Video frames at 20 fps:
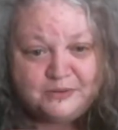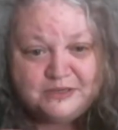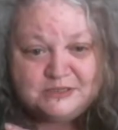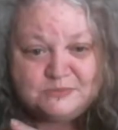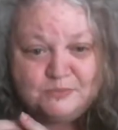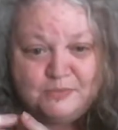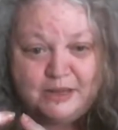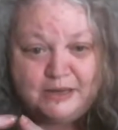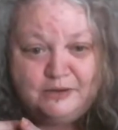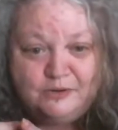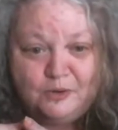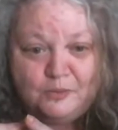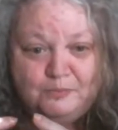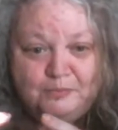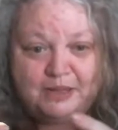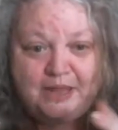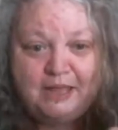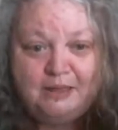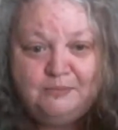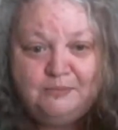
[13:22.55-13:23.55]
which may
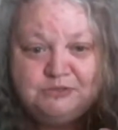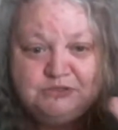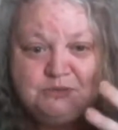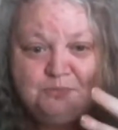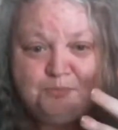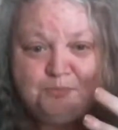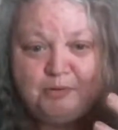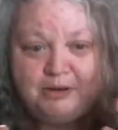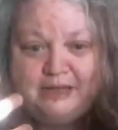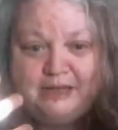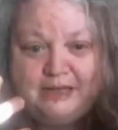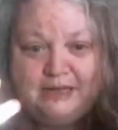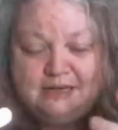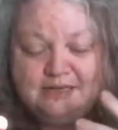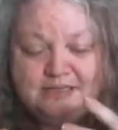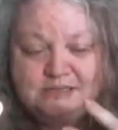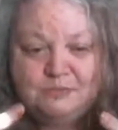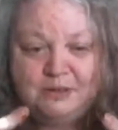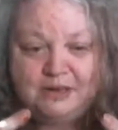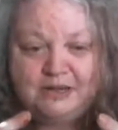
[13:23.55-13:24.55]
not be able to bring in
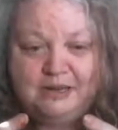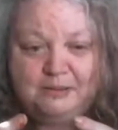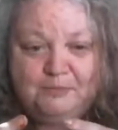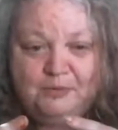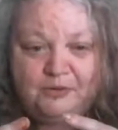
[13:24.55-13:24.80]
as many